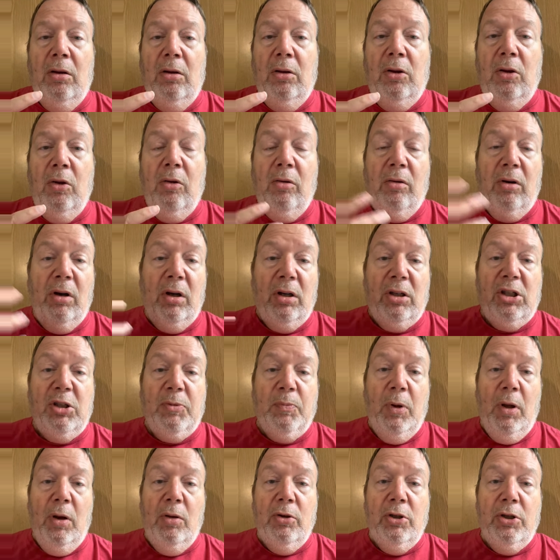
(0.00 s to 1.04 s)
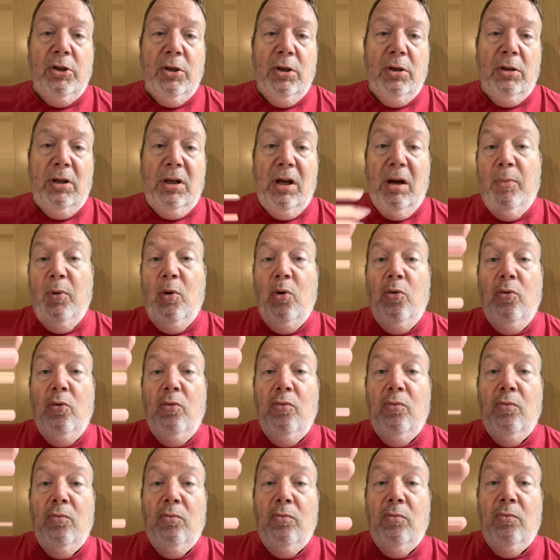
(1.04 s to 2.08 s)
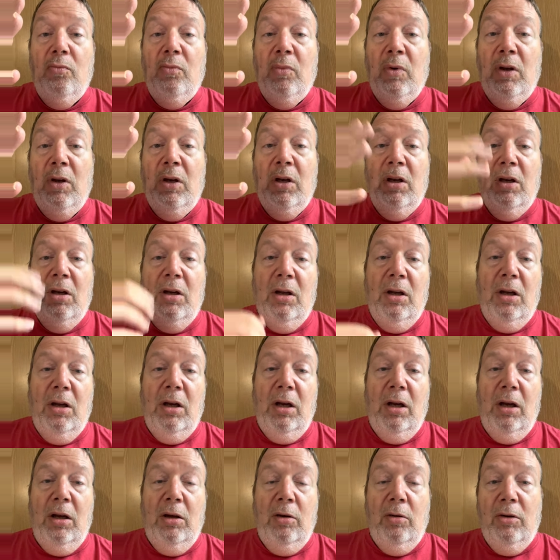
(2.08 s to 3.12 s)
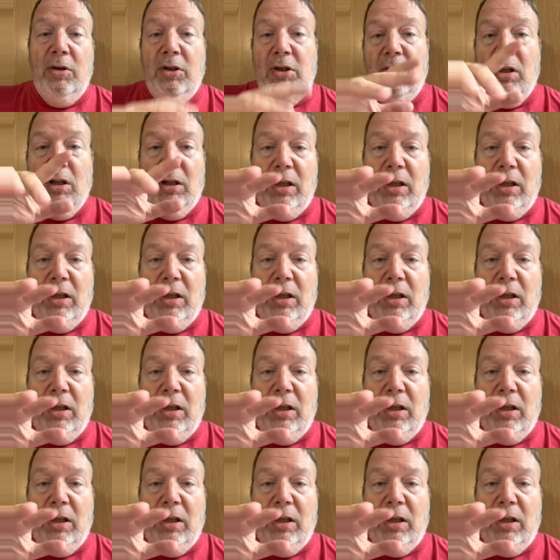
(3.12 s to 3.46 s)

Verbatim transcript: you hear an explosion, kaboom! and I see the